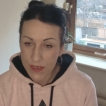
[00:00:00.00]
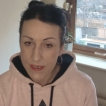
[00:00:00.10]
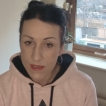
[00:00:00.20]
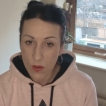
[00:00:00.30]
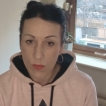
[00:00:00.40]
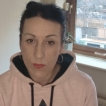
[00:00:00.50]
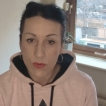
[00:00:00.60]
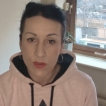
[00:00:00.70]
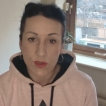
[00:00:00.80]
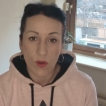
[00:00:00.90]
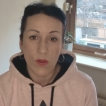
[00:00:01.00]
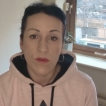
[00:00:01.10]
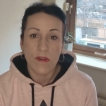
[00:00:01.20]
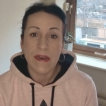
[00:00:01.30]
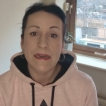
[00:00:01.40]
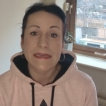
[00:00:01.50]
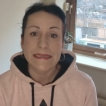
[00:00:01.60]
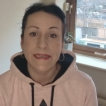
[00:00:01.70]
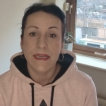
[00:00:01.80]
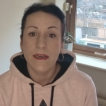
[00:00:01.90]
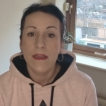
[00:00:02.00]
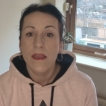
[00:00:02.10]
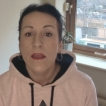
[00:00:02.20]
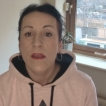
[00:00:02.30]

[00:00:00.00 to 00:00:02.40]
this omeprazole and ranitidine